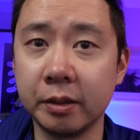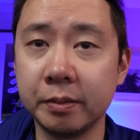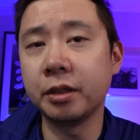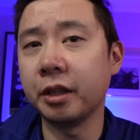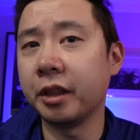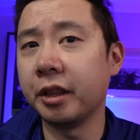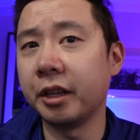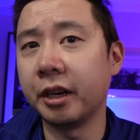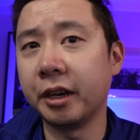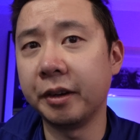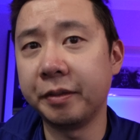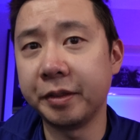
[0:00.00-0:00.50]

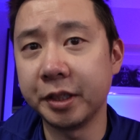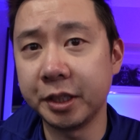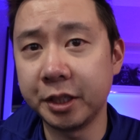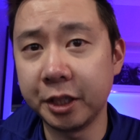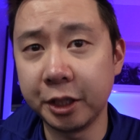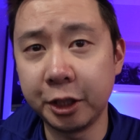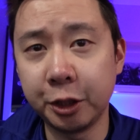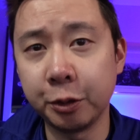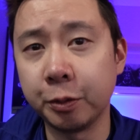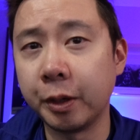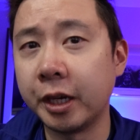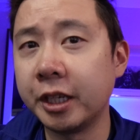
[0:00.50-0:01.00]
so that if a
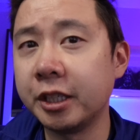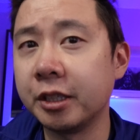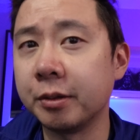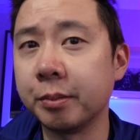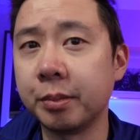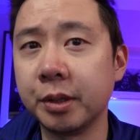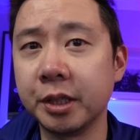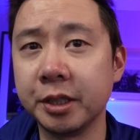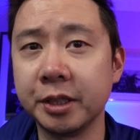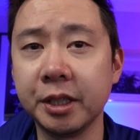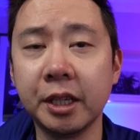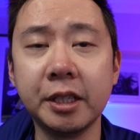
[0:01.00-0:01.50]
situation
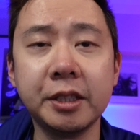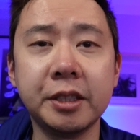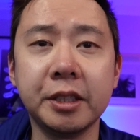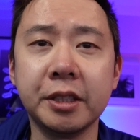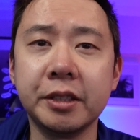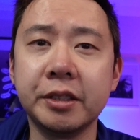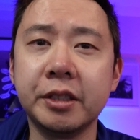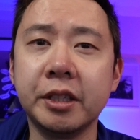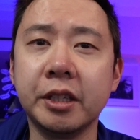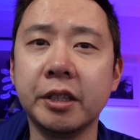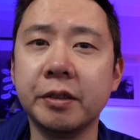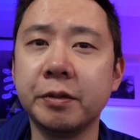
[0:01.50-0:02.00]
presents
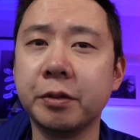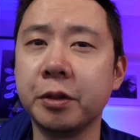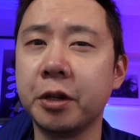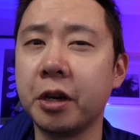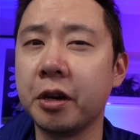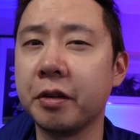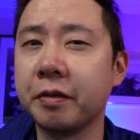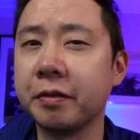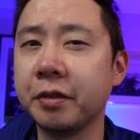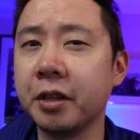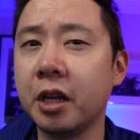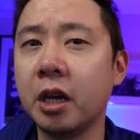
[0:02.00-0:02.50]
itself where
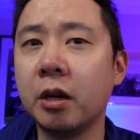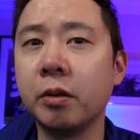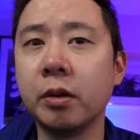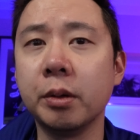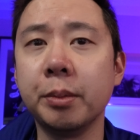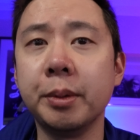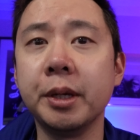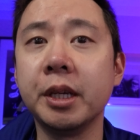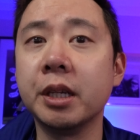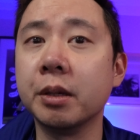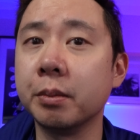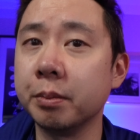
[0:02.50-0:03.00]
your flaw
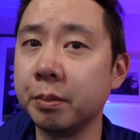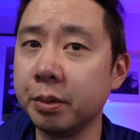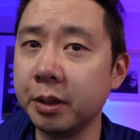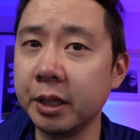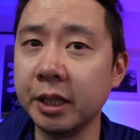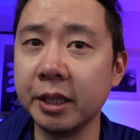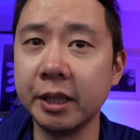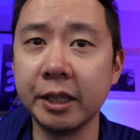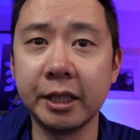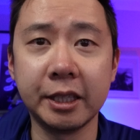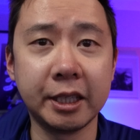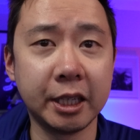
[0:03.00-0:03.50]
would be completely